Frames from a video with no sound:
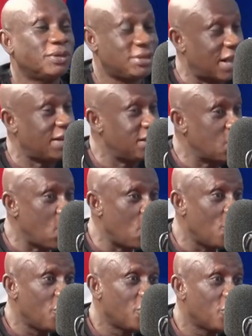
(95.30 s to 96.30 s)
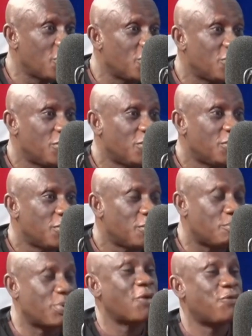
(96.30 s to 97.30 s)
Tell you,
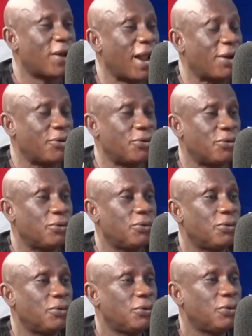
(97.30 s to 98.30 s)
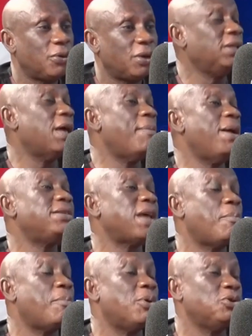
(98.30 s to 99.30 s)
Brown for that, in the Mensa
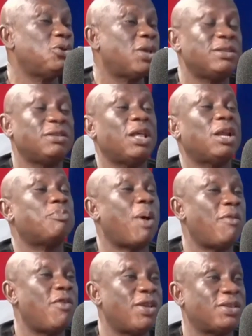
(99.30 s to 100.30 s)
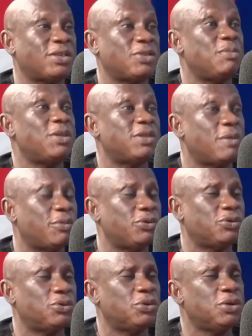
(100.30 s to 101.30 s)
Bonsu case, the Republic versus Mensa
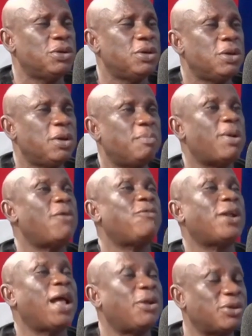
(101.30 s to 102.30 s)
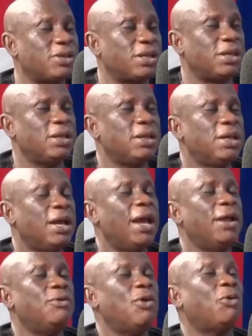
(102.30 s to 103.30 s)
Bonsu, Brown for that, say,
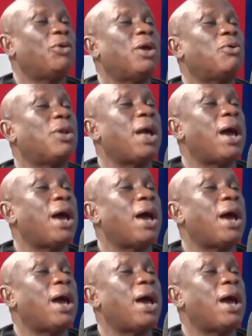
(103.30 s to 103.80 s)
hey, no cry,